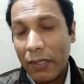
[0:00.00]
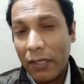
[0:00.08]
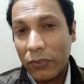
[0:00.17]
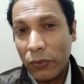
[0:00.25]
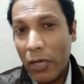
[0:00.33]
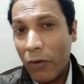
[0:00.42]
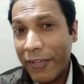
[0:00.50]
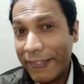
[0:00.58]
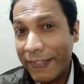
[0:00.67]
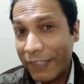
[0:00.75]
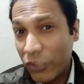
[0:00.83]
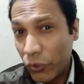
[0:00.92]
So now he
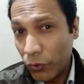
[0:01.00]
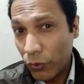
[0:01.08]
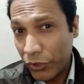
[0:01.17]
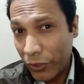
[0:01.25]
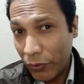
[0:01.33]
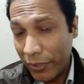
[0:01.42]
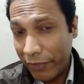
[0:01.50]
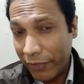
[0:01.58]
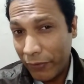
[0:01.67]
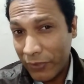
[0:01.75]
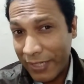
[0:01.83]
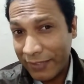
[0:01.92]
is in Shushi today.
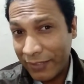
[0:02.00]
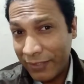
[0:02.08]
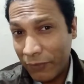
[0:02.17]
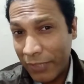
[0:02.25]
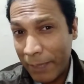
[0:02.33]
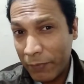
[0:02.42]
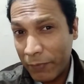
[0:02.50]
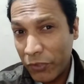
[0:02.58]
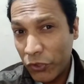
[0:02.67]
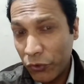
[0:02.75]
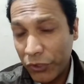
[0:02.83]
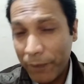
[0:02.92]
Let's see what happened with
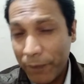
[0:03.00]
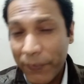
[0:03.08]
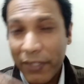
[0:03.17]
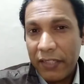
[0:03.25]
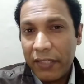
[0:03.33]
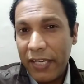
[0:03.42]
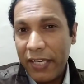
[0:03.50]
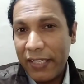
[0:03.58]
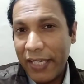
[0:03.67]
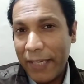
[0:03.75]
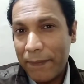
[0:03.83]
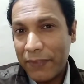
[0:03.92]
Shushi. Three
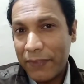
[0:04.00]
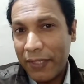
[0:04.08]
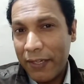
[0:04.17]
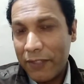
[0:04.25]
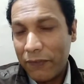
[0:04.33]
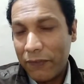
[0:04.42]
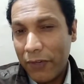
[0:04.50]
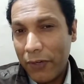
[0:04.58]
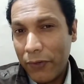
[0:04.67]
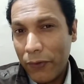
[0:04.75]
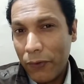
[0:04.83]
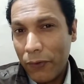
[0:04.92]
times in his
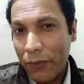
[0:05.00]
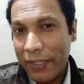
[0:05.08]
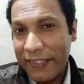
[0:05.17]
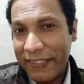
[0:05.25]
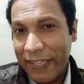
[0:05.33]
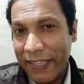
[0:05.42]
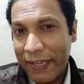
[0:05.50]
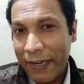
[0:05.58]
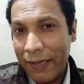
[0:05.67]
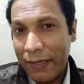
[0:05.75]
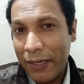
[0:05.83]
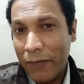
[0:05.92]
video, he
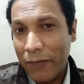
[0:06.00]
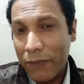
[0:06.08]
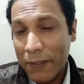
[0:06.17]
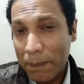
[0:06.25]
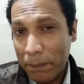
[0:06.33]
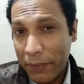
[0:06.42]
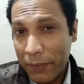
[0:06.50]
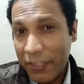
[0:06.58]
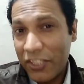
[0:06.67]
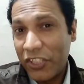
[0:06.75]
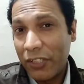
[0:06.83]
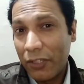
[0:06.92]
said it was
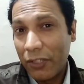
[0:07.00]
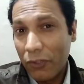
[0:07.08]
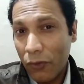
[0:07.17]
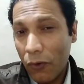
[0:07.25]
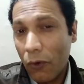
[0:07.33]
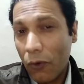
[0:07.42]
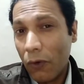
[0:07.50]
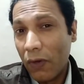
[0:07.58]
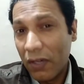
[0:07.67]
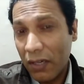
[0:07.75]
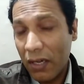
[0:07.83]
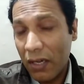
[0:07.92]
Persian
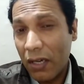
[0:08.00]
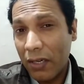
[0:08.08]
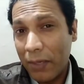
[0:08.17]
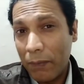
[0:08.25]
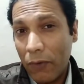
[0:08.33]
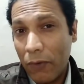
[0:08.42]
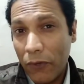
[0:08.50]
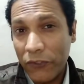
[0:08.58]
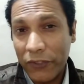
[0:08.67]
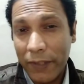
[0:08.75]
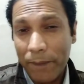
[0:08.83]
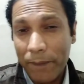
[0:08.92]
Govhar Agha Mosque.